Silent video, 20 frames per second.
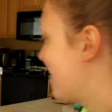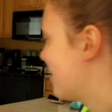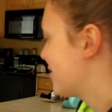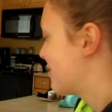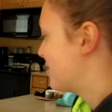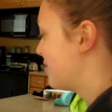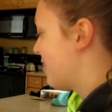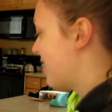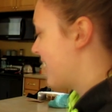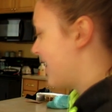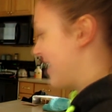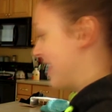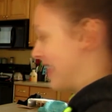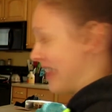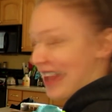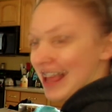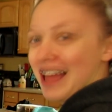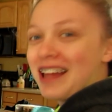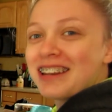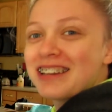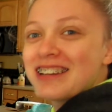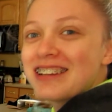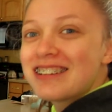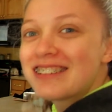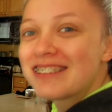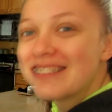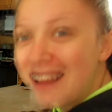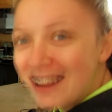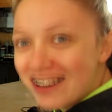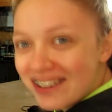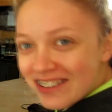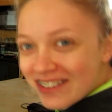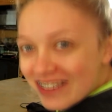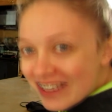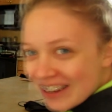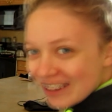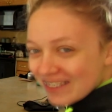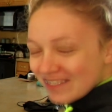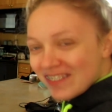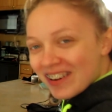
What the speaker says: of short and the ending's not too good,